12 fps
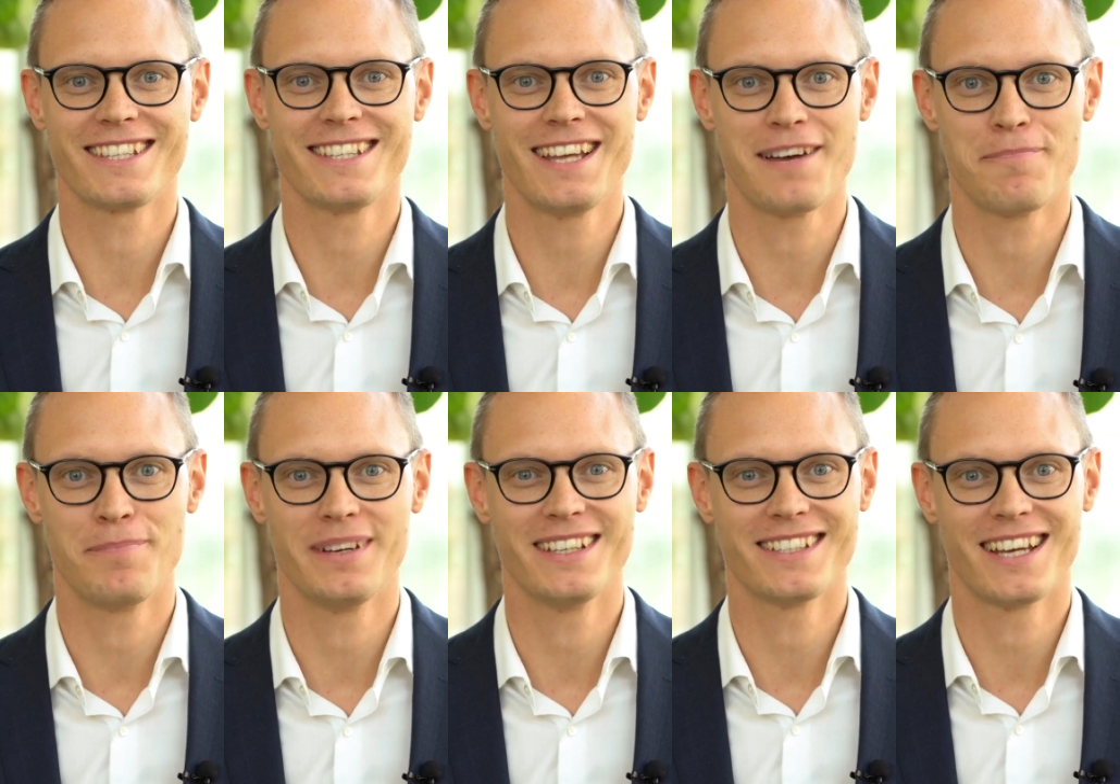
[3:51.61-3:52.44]

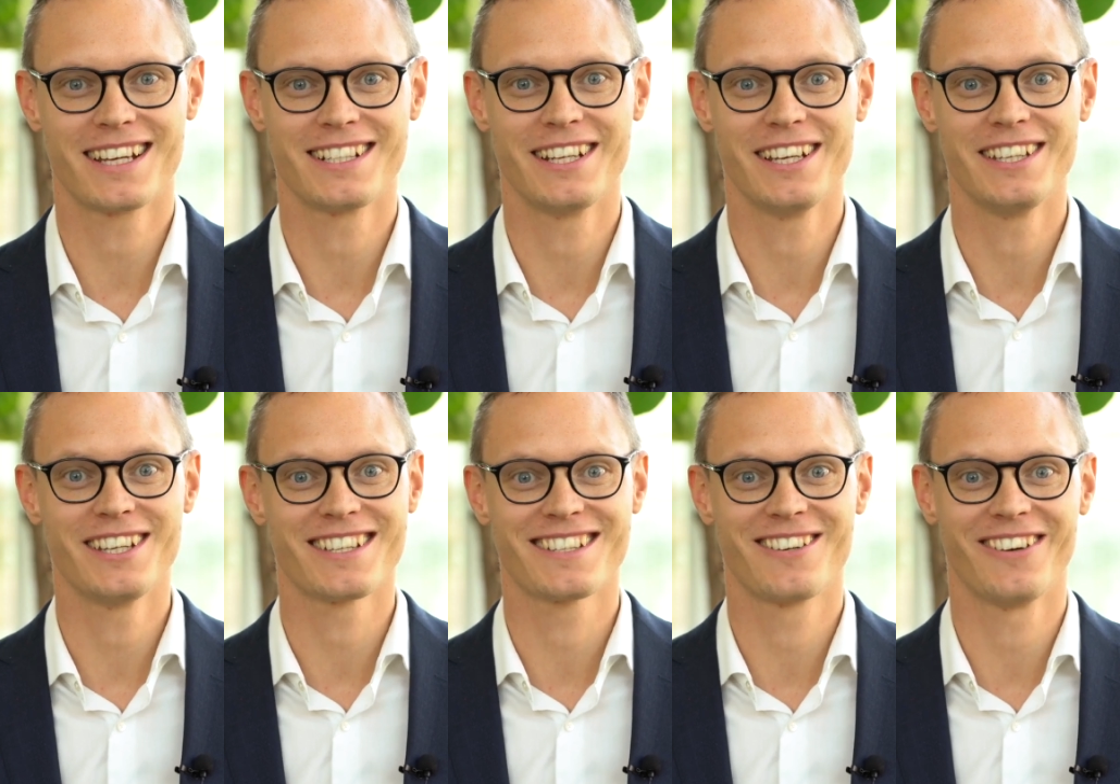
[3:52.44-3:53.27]
step is actually
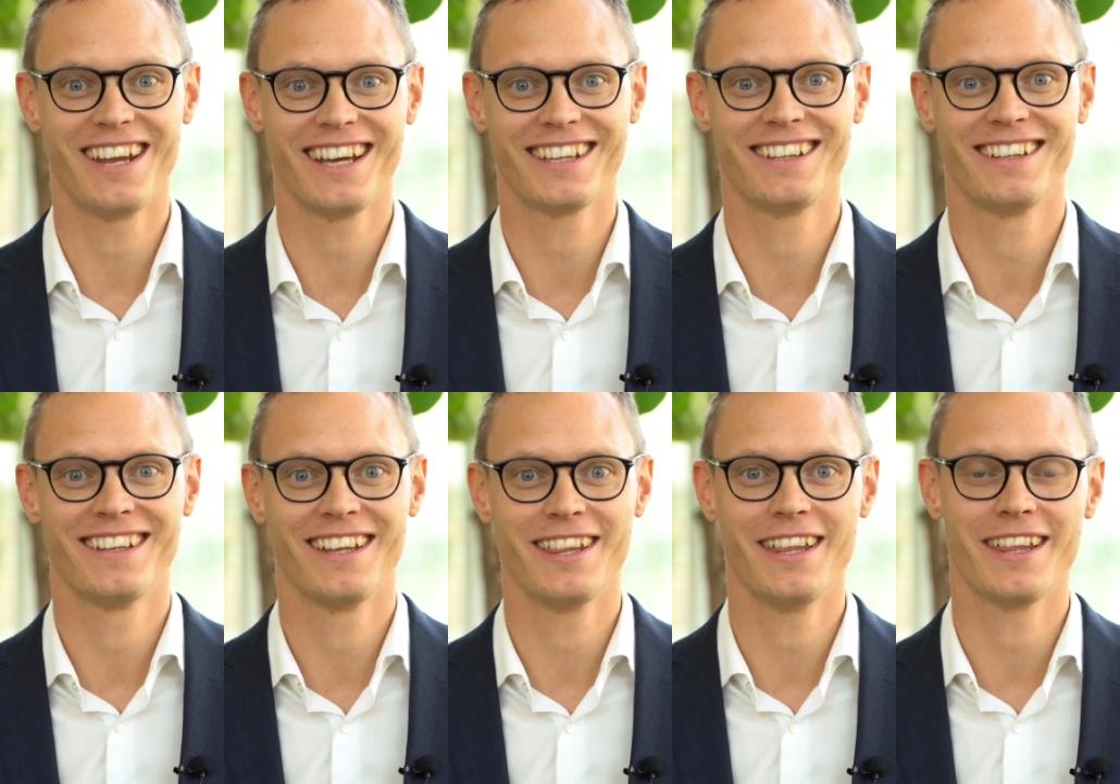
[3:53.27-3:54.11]
just connect
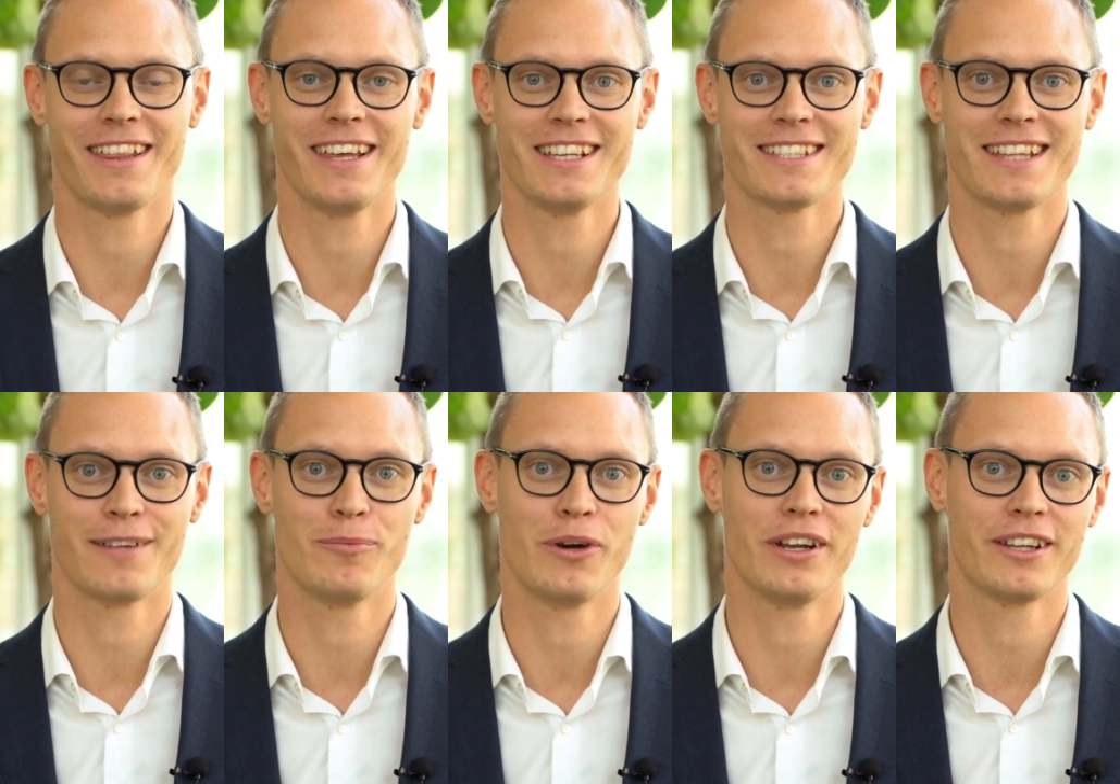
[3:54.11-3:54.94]
the things
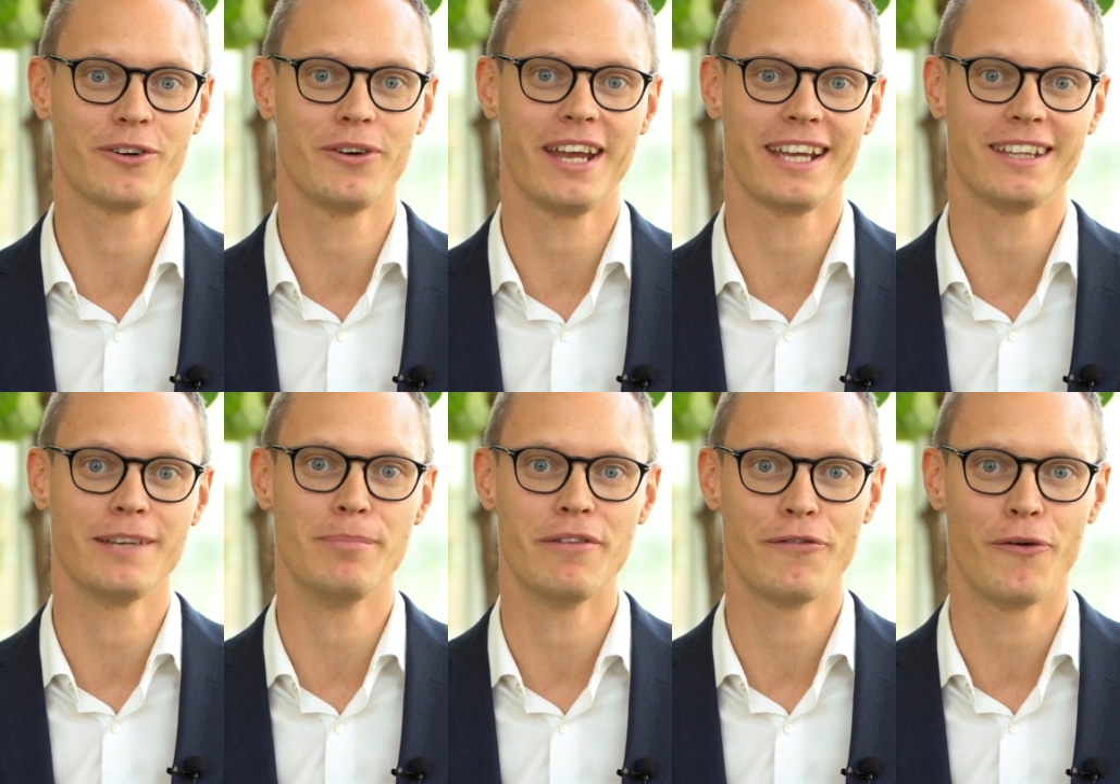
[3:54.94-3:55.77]
that weren't
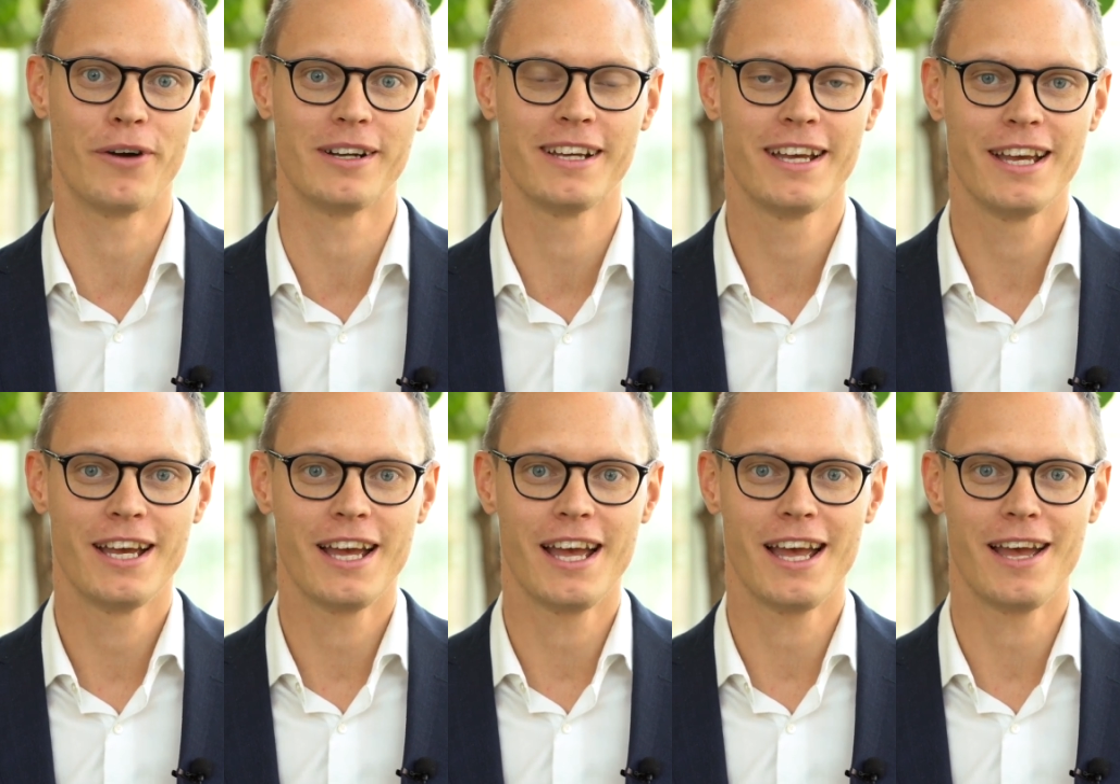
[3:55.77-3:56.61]
connected before.
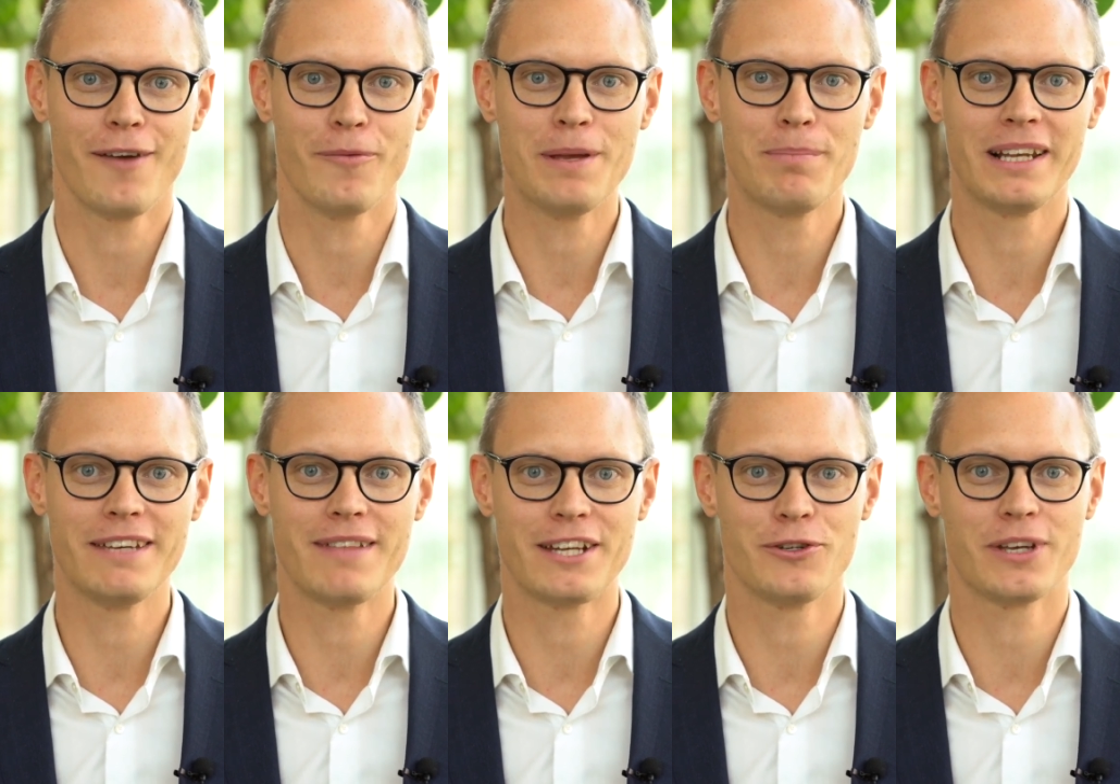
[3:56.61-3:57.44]
We
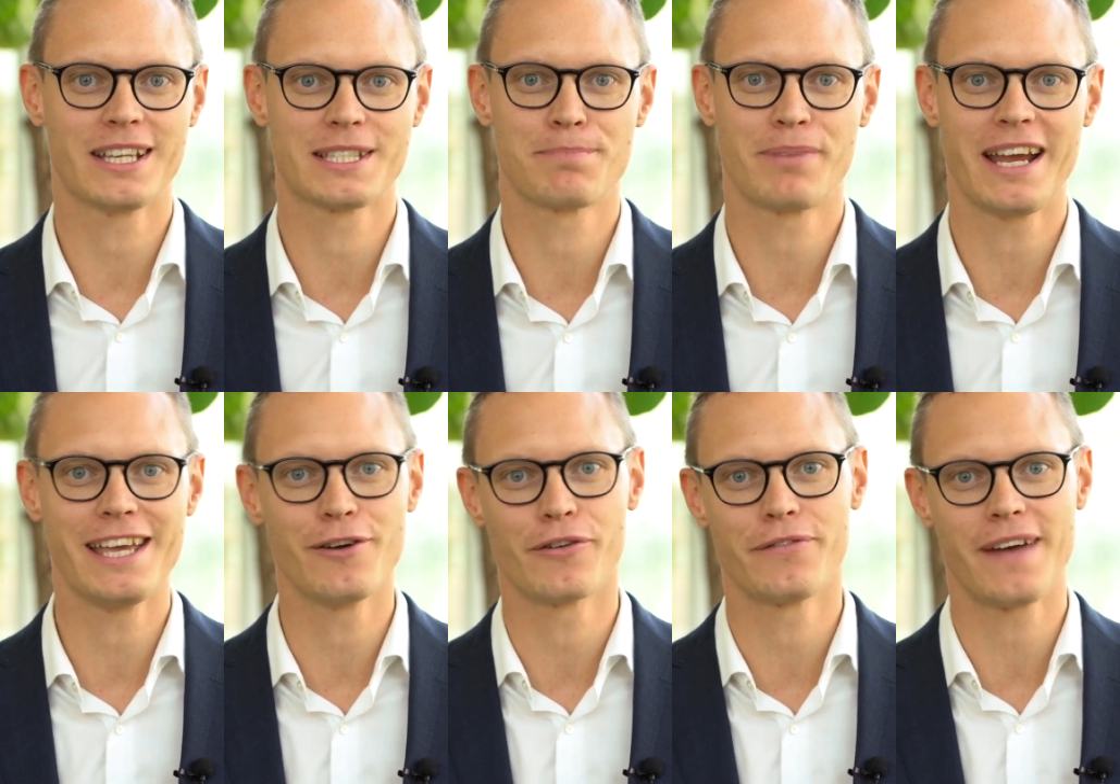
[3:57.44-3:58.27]
believe that you can spray
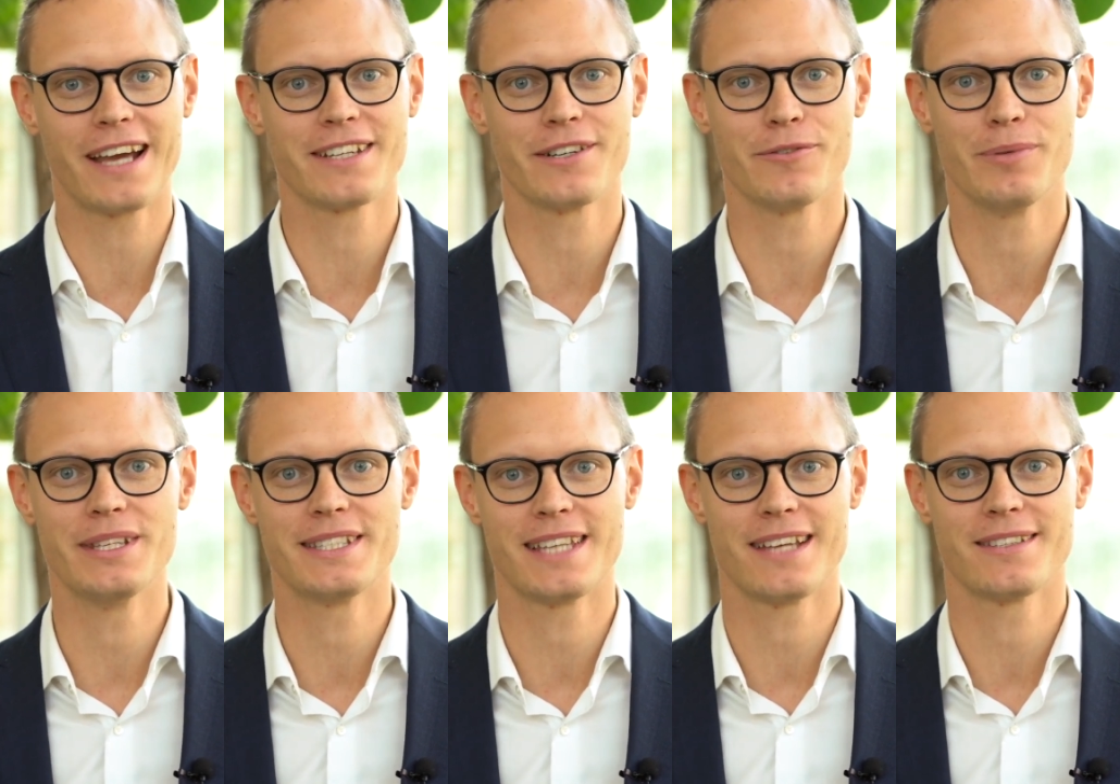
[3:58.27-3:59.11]
your factory with
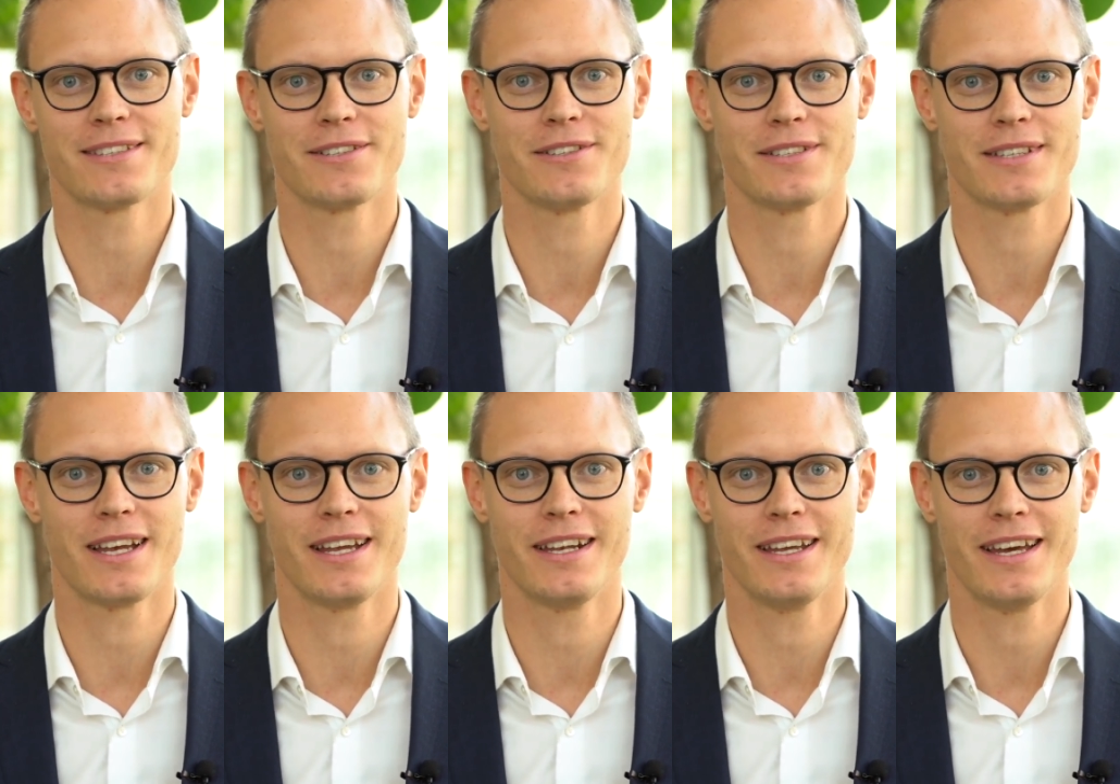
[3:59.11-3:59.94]
sensors
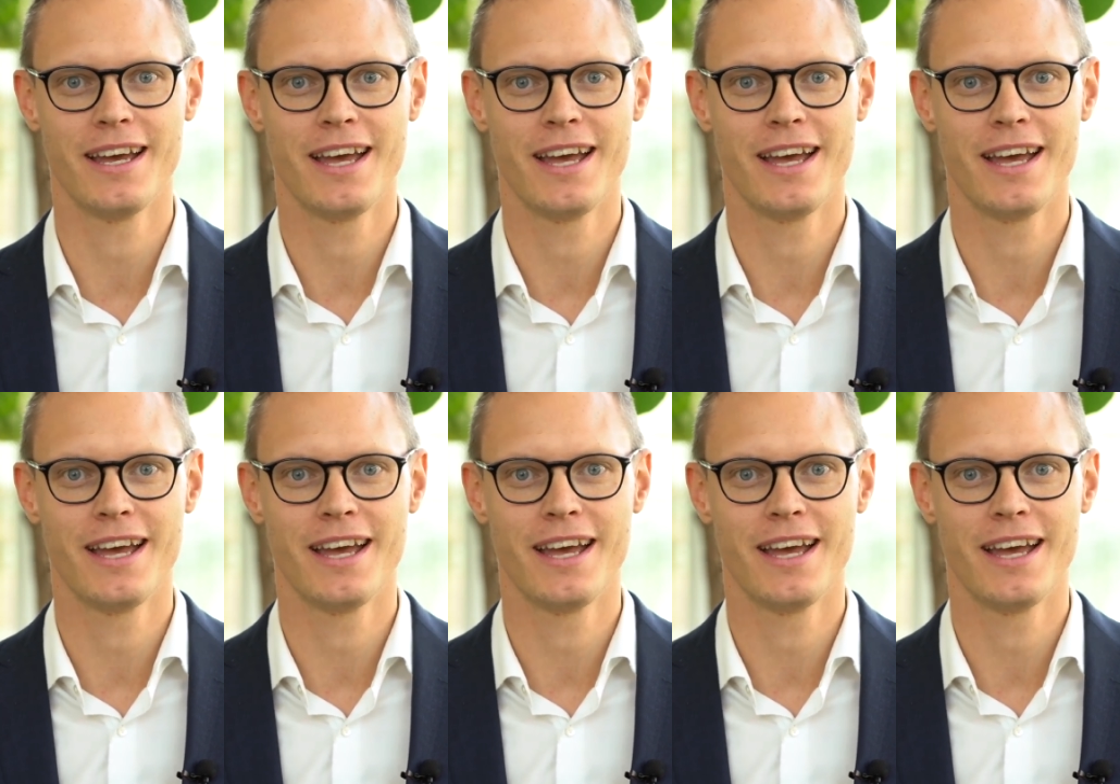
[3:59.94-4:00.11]
and